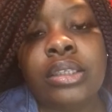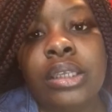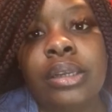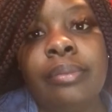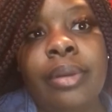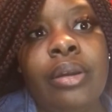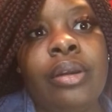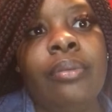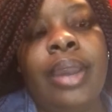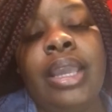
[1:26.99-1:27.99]
to the
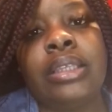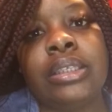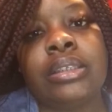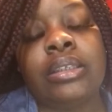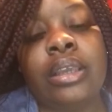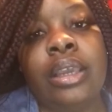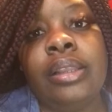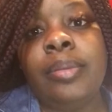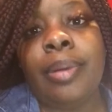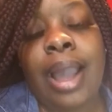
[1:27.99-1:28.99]
melted wax
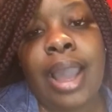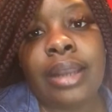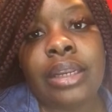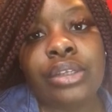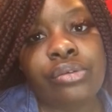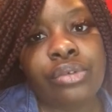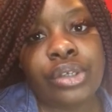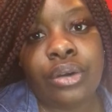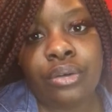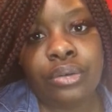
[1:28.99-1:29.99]
in the pot that you
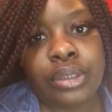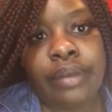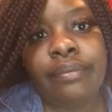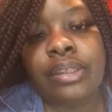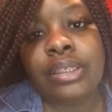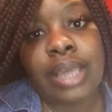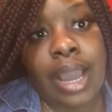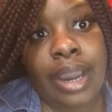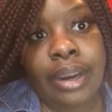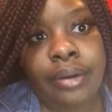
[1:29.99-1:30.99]
chose if
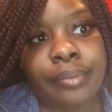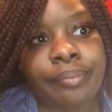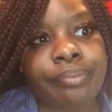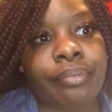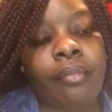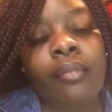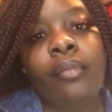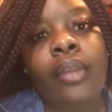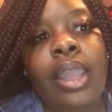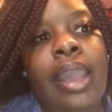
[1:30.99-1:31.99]
desired.
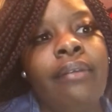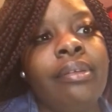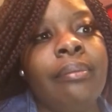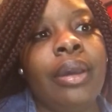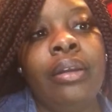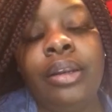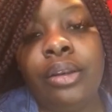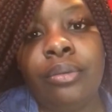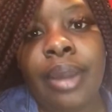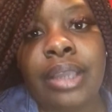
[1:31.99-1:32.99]
After melting
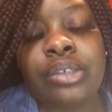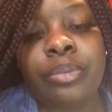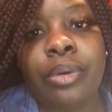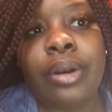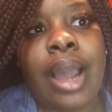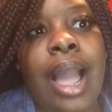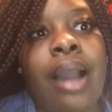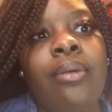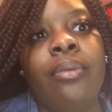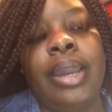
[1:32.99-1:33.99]
the wax, you pour the
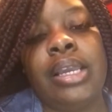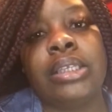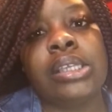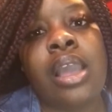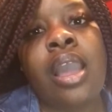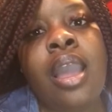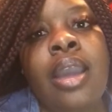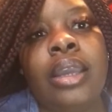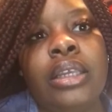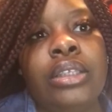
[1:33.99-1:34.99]
hot wax
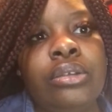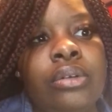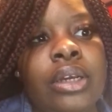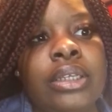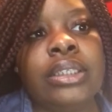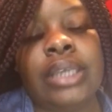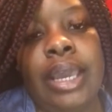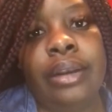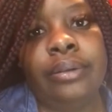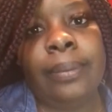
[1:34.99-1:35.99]
into the
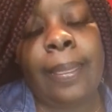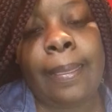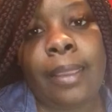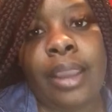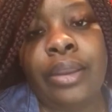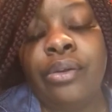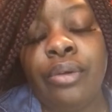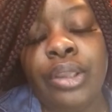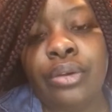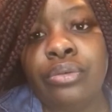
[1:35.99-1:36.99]
container, and you
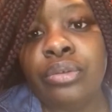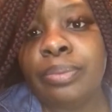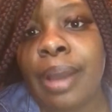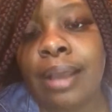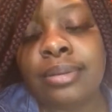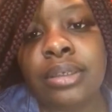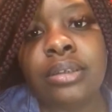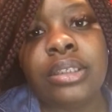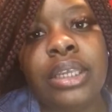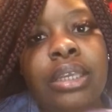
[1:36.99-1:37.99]
will use
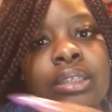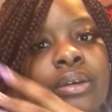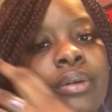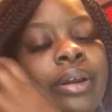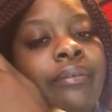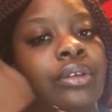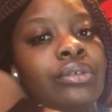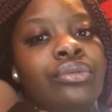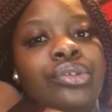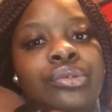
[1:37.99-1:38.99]
popsicle sticks or whatever
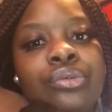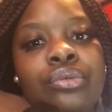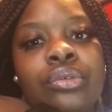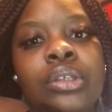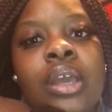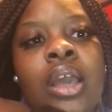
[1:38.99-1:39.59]
you choose